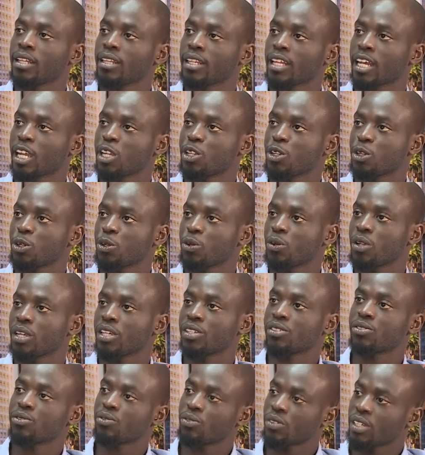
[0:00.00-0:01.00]
that, you know,
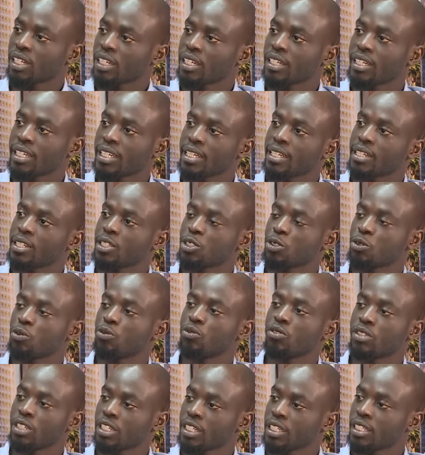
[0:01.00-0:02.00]
it's really, you
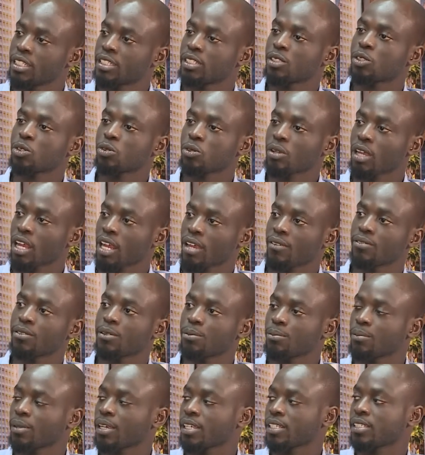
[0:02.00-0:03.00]
need to have
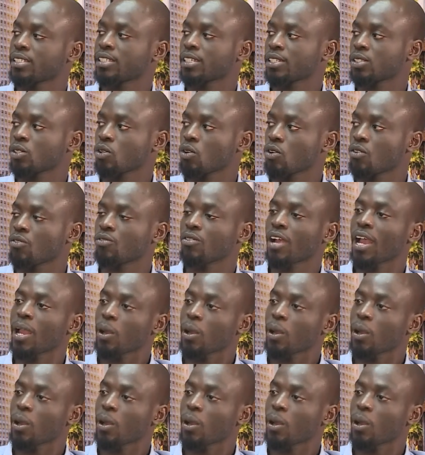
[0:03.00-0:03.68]
the mindset of,